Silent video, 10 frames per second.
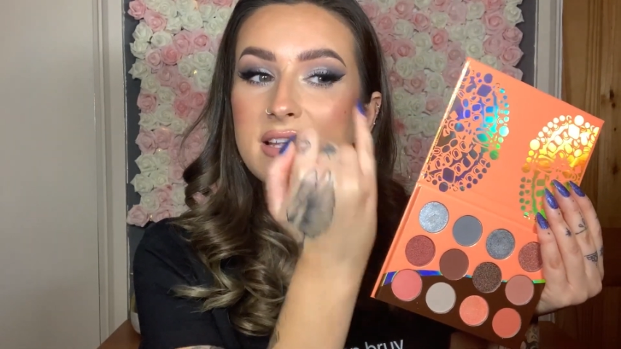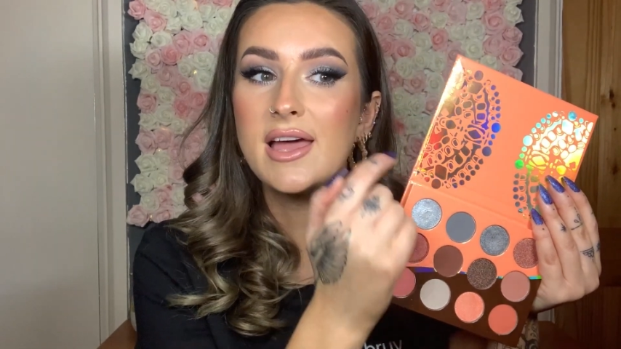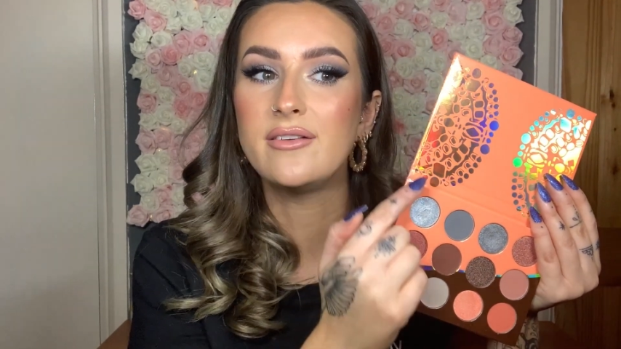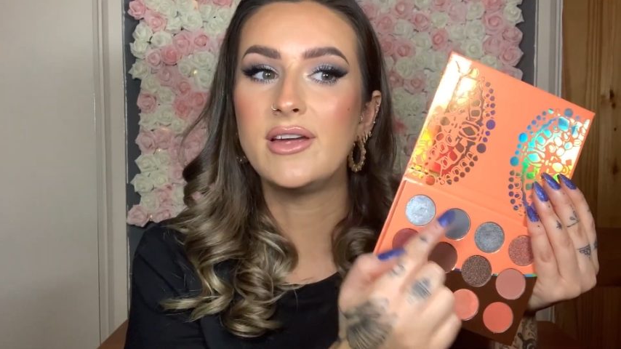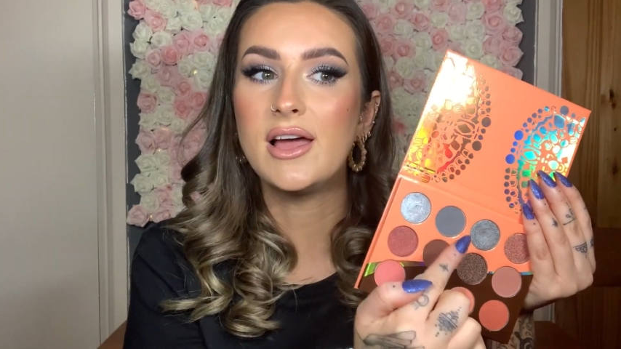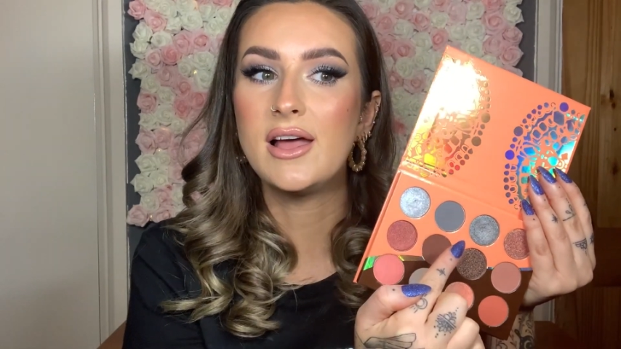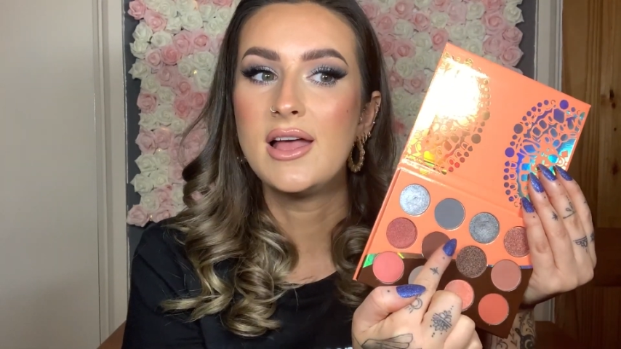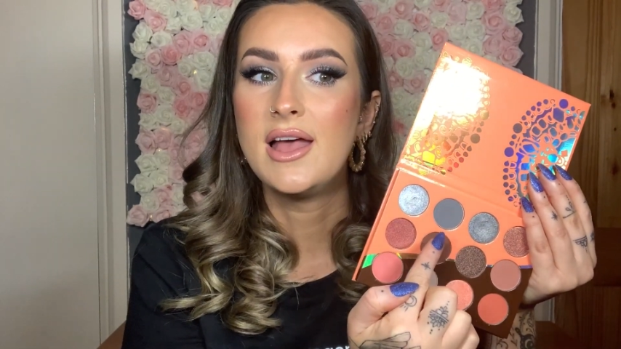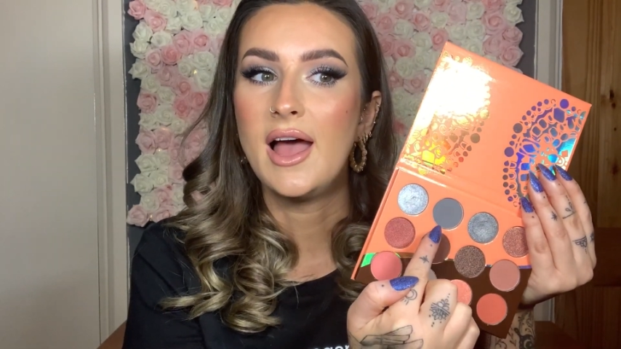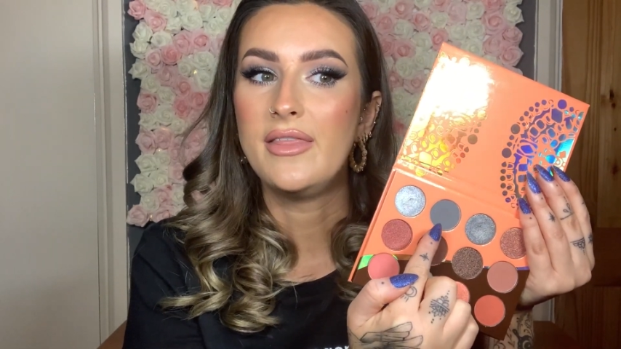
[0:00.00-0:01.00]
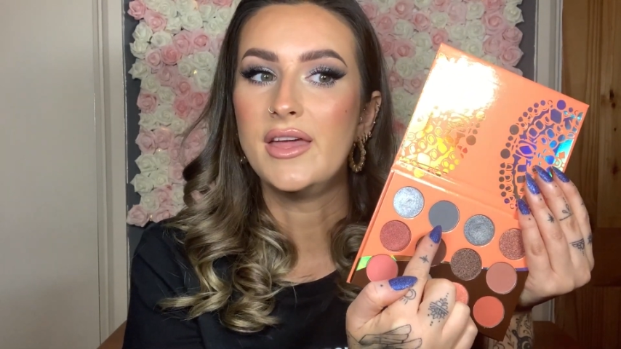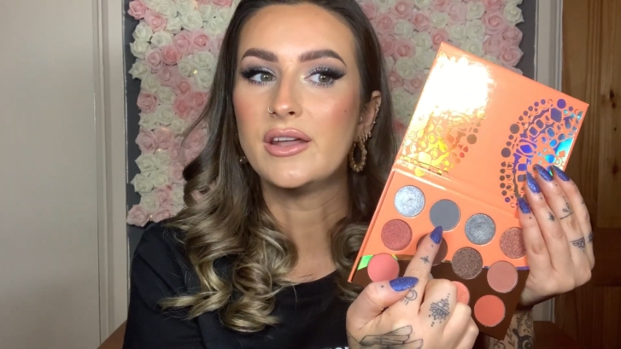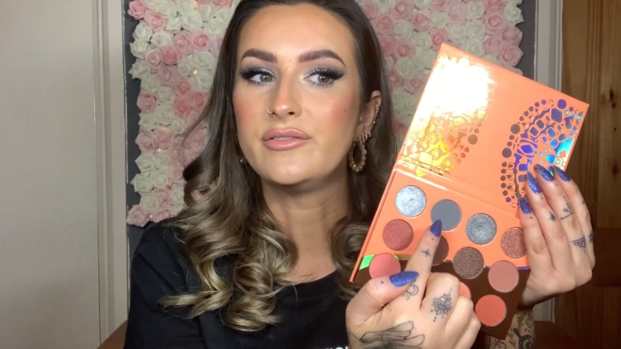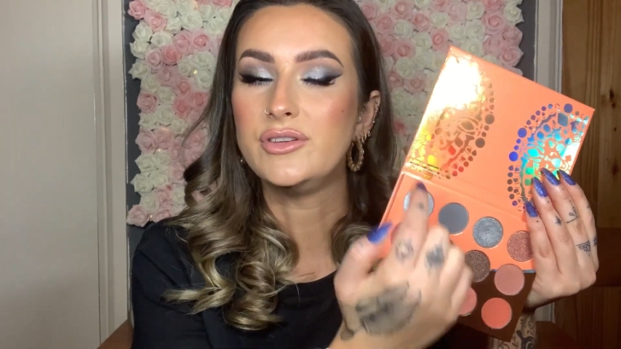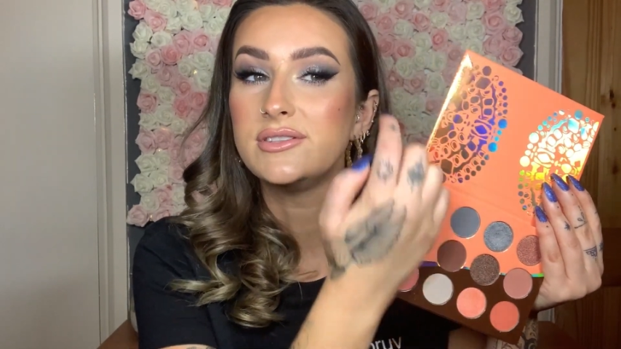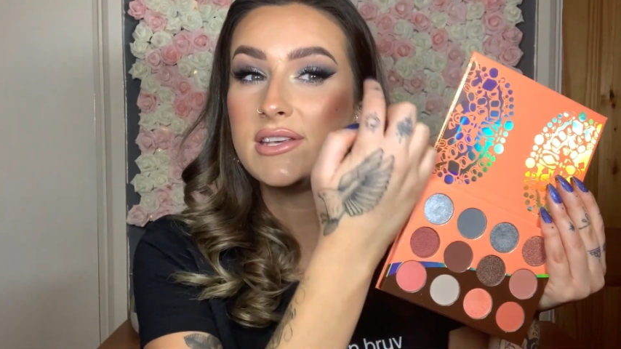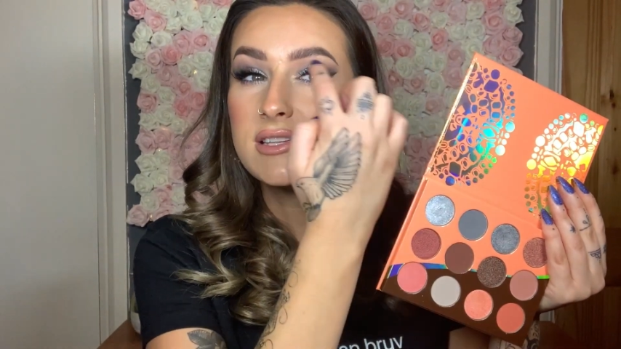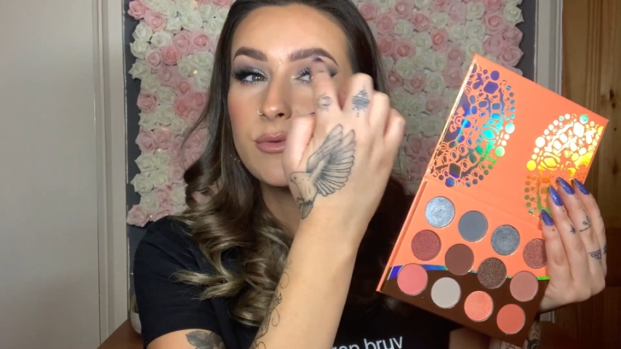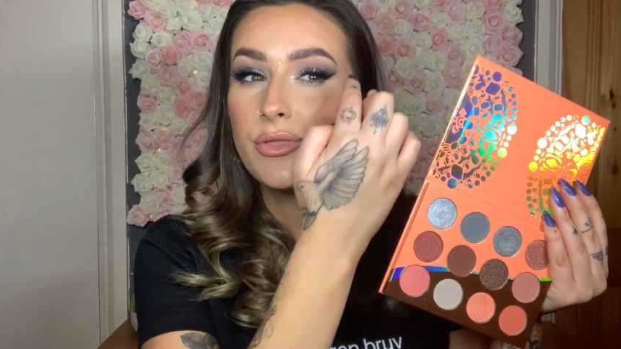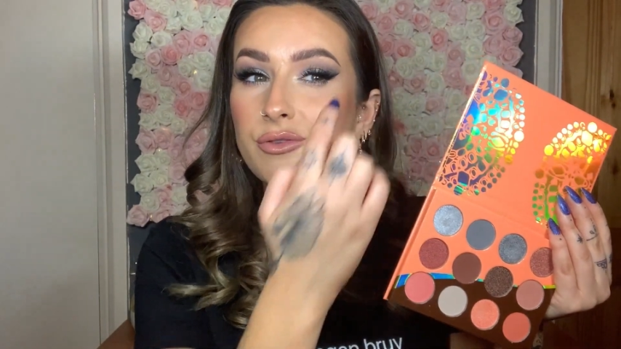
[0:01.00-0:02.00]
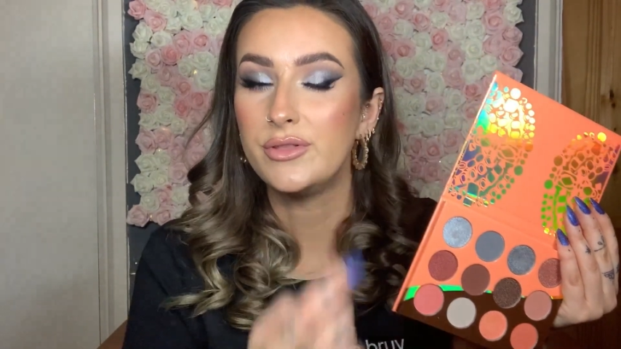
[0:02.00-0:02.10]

area, and then I've used this one through the